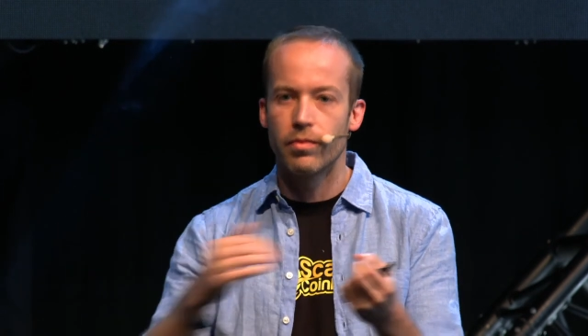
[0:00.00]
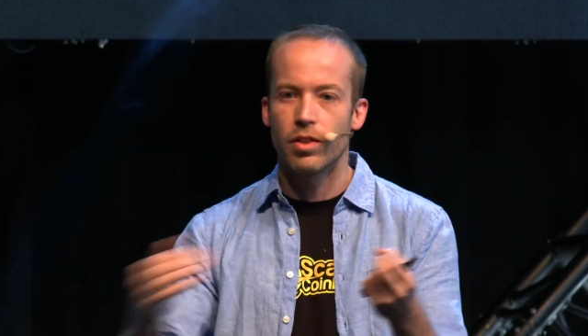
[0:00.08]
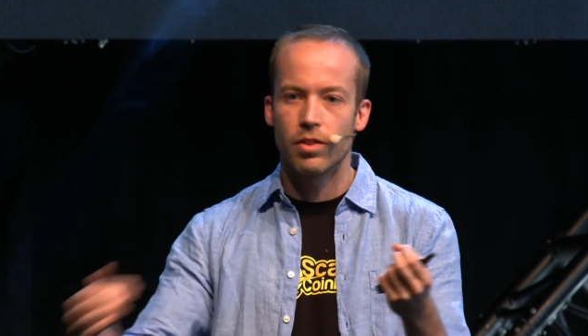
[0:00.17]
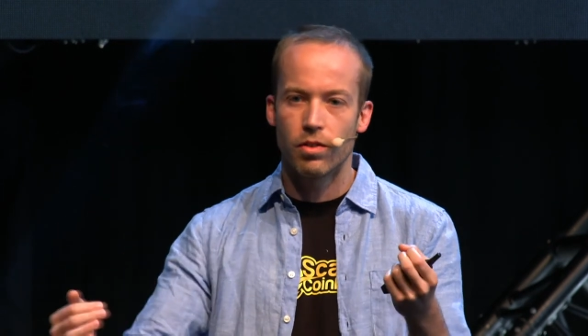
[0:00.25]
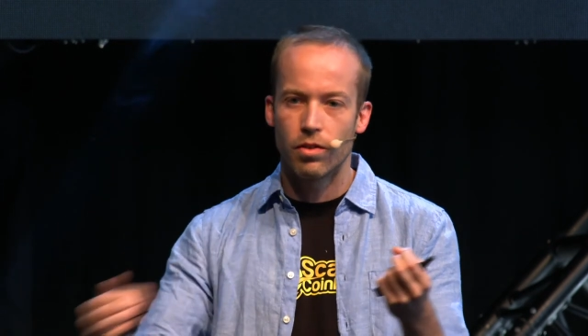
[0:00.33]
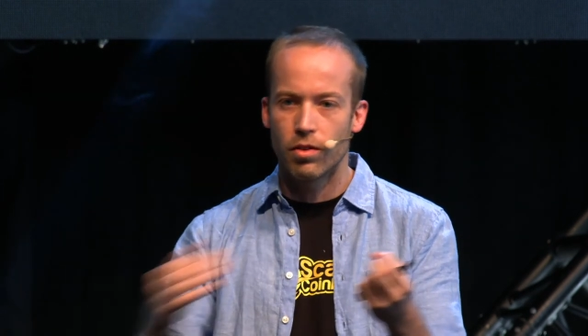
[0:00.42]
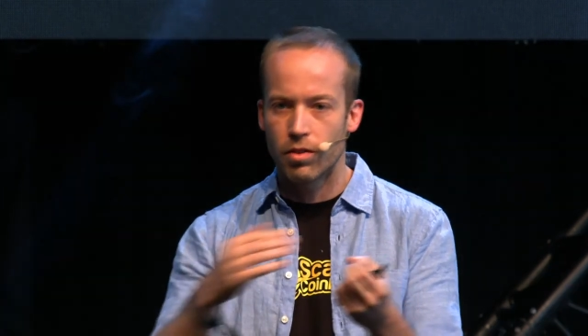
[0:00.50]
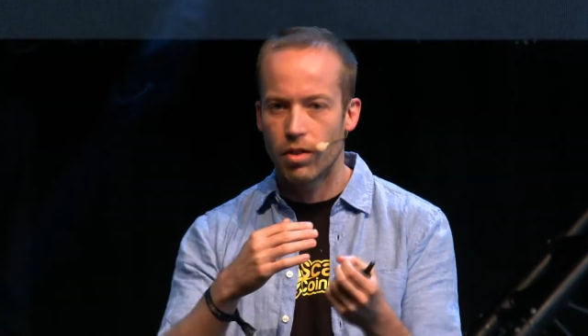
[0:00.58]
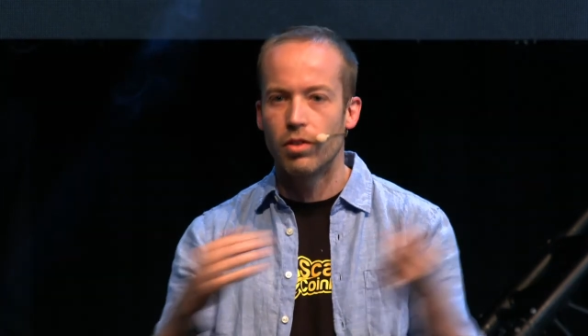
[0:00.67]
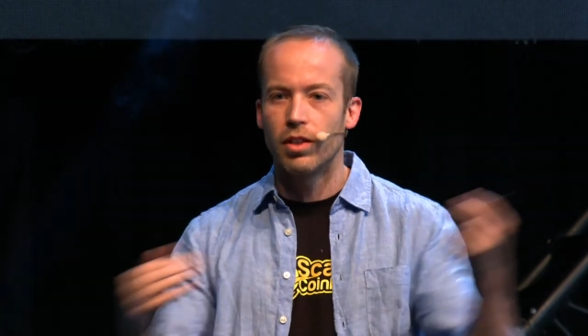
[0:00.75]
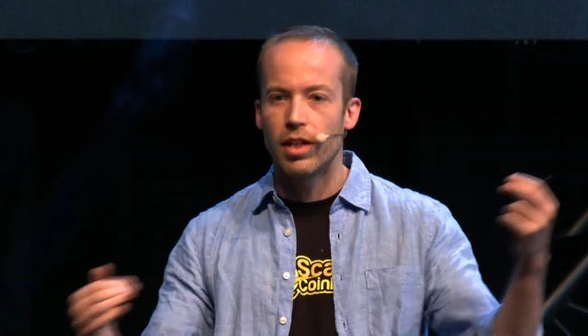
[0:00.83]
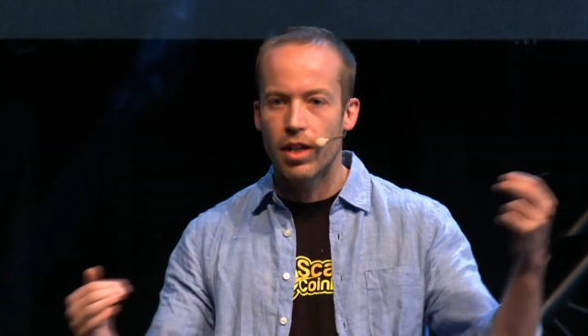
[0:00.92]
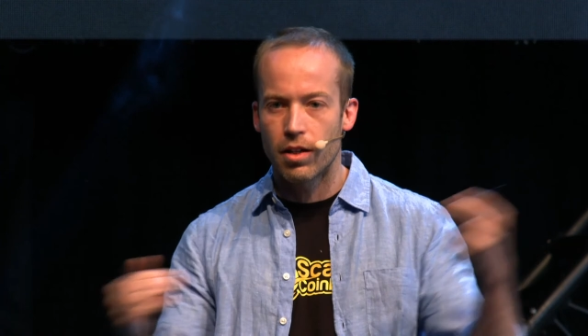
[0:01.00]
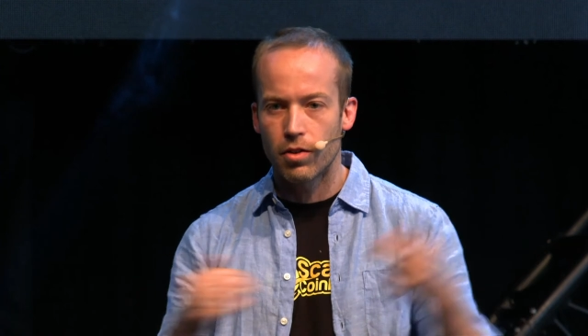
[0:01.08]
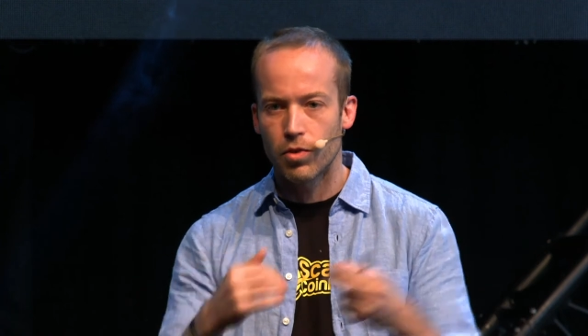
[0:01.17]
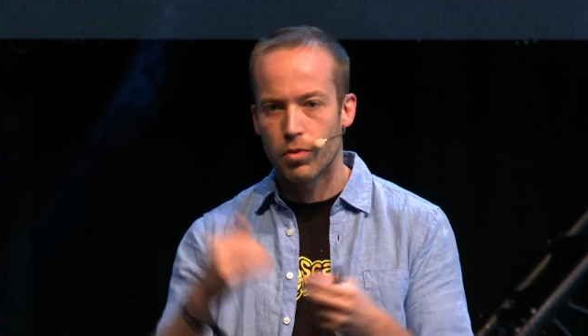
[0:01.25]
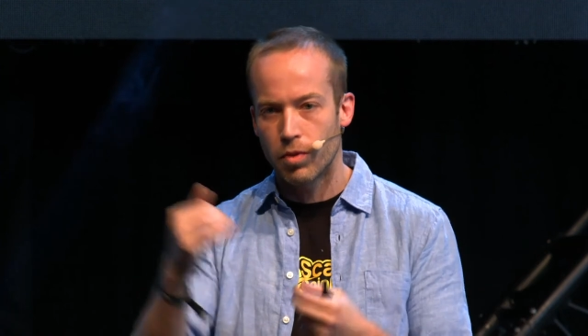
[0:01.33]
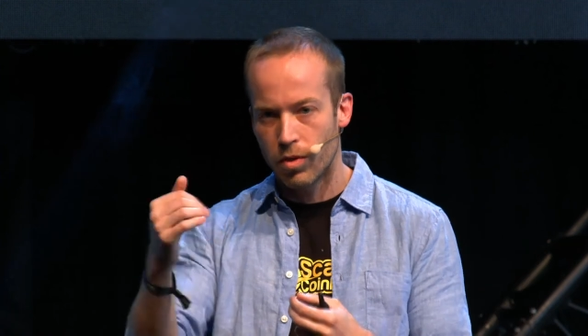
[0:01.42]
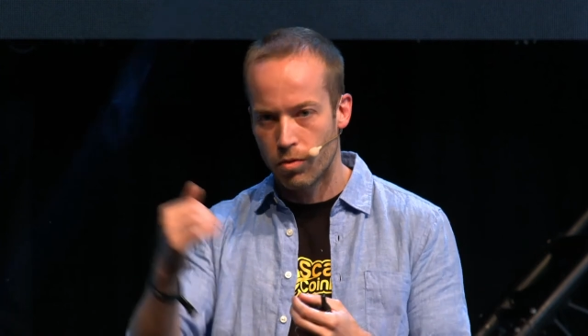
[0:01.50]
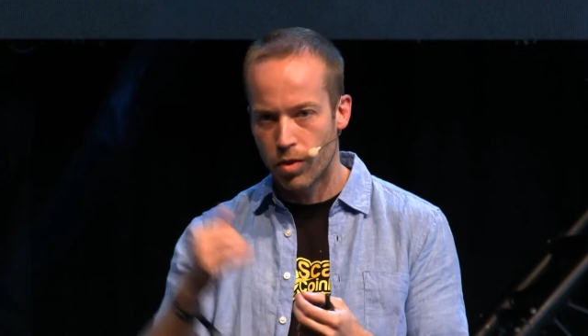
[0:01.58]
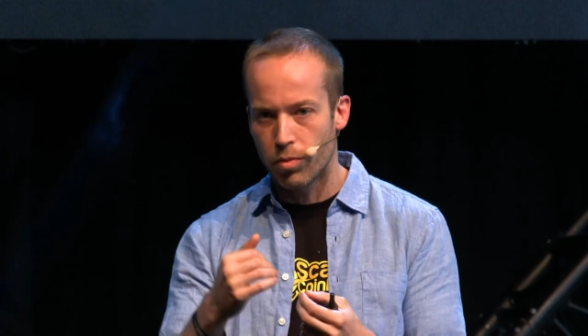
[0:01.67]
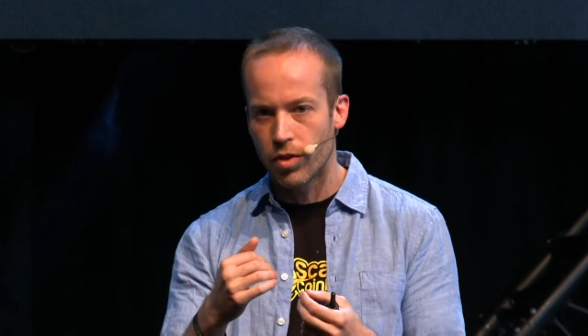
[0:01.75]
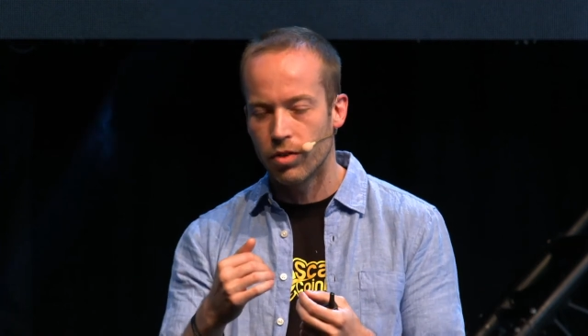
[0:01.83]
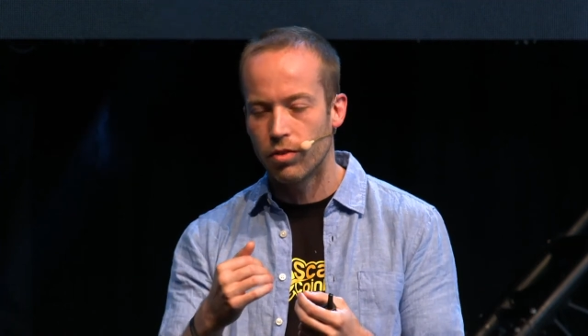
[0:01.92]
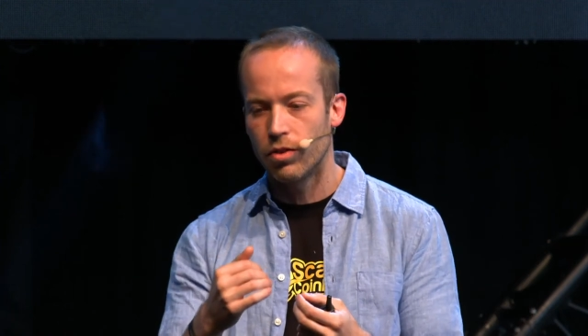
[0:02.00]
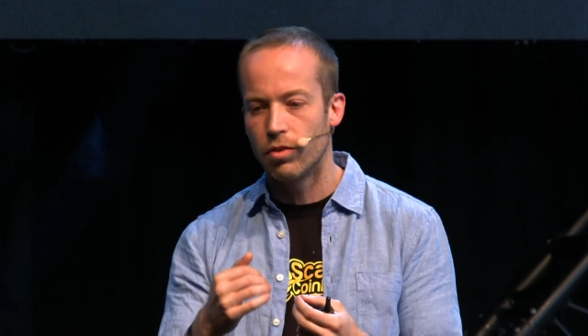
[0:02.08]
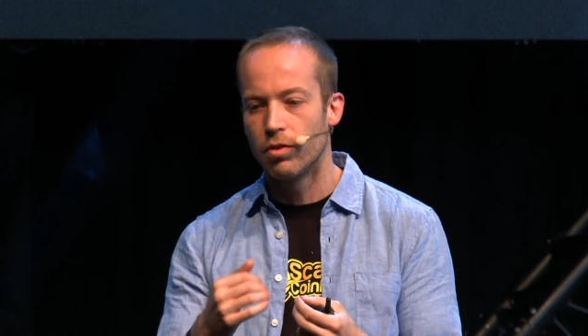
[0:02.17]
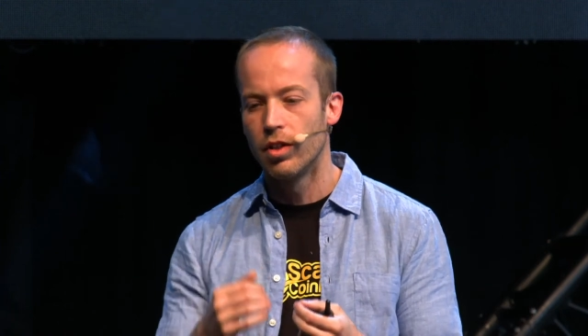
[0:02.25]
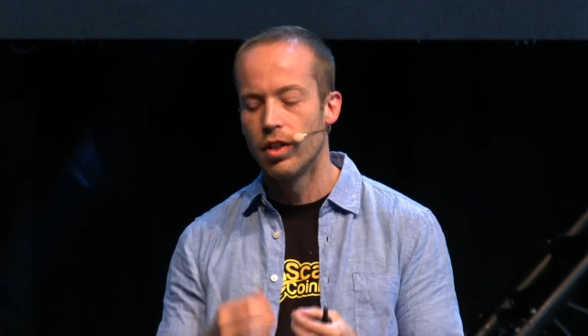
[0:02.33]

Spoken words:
you know, all the arrows will point to you.